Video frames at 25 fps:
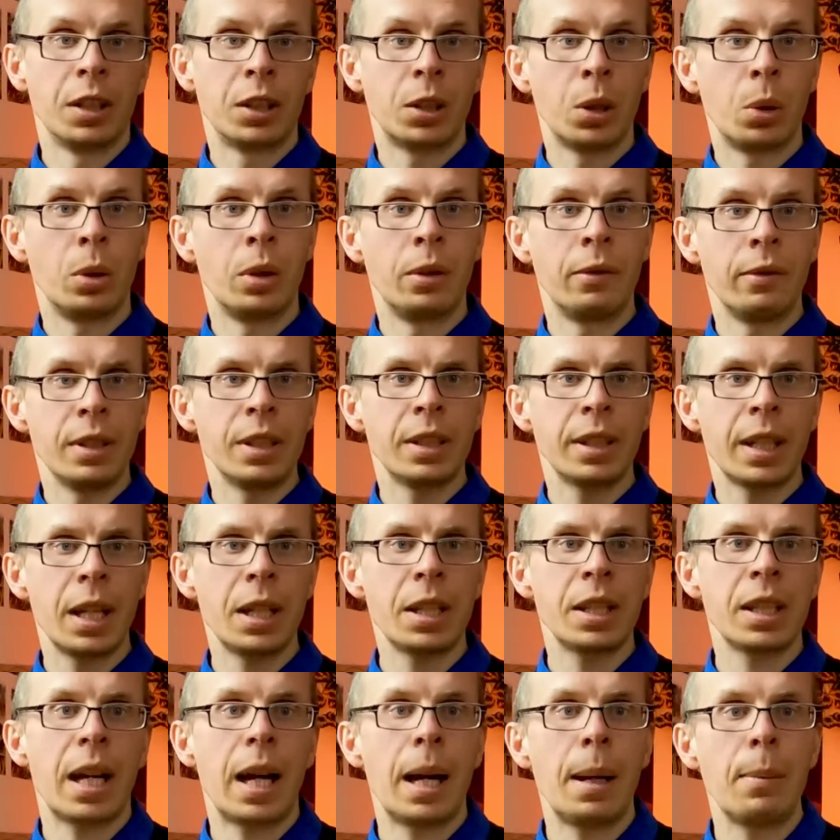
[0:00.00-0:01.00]
So in this
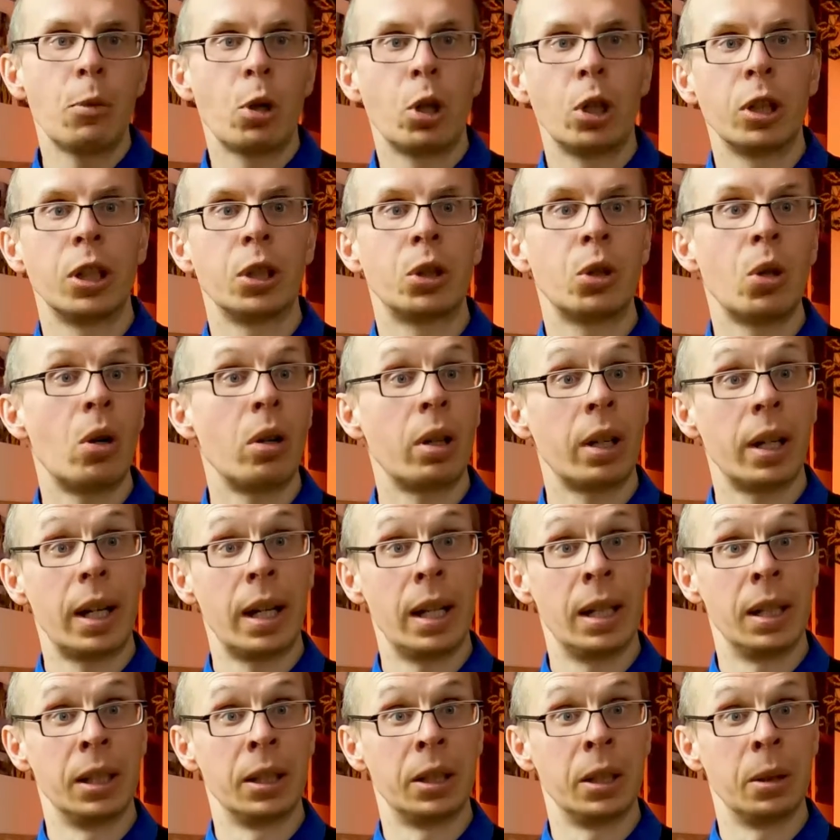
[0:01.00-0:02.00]
case, I'm gonna
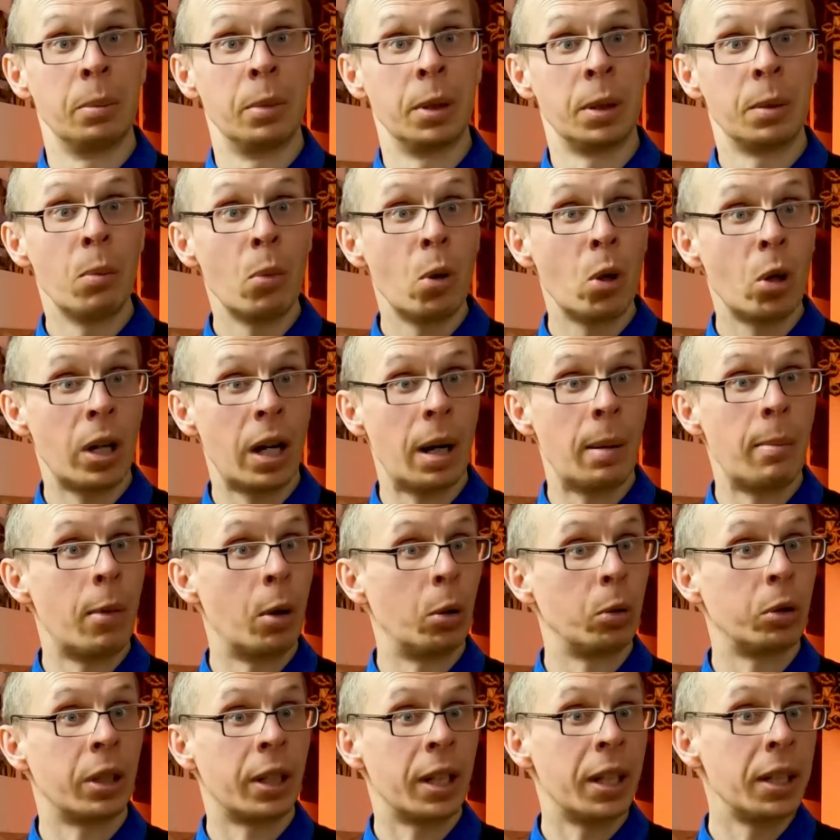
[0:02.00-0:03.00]
talk a little bit more
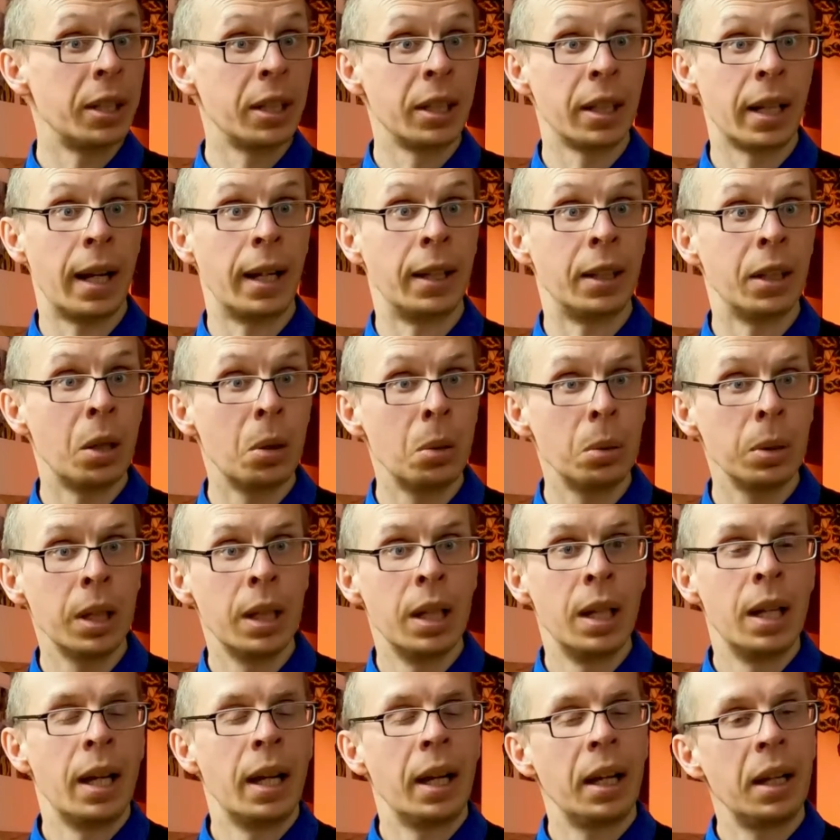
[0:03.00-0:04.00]
about running a
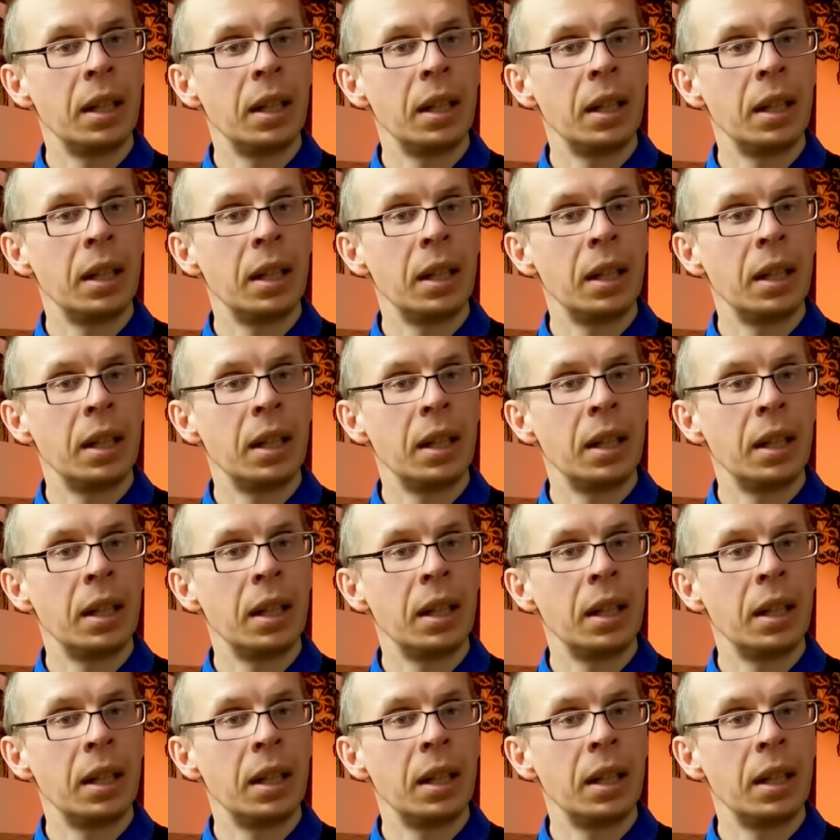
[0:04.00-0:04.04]
node